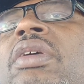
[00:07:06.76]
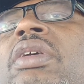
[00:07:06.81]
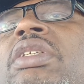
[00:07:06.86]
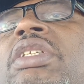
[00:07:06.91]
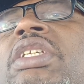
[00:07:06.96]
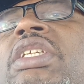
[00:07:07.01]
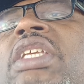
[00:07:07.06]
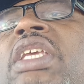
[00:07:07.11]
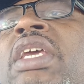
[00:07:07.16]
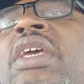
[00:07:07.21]

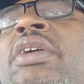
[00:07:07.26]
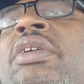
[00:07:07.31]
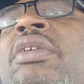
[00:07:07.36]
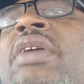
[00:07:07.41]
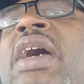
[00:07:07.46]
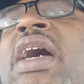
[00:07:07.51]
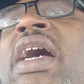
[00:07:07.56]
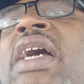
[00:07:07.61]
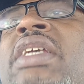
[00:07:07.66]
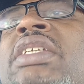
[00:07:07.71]
she'll
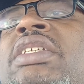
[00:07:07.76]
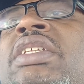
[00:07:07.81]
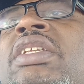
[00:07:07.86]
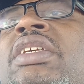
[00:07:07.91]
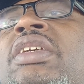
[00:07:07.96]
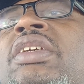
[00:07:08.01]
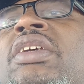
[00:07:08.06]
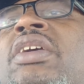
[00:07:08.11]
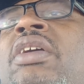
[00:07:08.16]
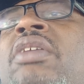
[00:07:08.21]

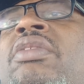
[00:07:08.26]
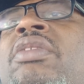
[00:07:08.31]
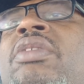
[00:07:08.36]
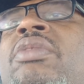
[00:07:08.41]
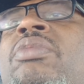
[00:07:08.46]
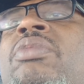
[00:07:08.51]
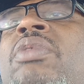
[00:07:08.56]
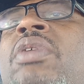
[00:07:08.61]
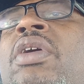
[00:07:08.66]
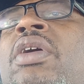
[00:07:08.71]
actually go
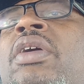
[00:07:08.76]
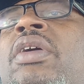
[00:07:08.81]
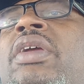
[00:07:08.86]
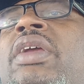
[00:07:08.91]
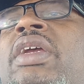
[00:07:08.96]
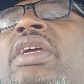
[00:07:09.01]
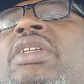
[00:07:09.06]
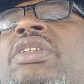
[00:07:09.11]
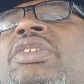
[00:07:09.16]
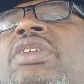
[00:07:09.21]
to work
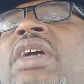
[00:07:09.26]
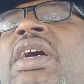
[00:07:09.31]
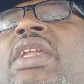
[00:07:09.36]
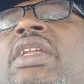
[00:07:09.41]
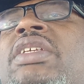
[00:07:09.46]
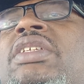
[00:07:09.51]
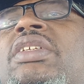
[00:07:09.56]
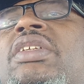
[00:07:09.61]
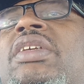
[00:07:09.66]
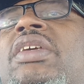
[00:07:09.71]
and try
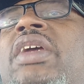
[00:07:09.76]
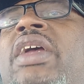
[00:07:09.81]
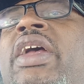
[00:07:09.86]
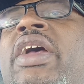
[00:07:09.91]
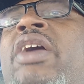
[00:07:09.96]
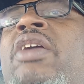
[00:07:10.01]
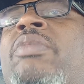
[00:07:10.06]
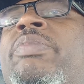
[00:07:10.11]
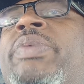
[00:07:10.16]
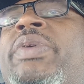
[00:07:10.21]
to
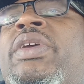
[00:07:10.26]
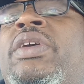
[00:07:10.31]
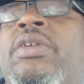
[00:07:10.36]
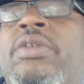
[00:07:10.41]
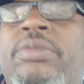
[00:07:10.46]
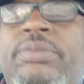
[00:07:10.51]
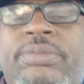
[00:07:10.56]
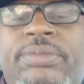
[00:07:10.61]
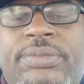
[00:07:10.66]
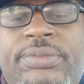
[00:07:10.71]
help
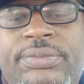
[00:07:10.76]
him.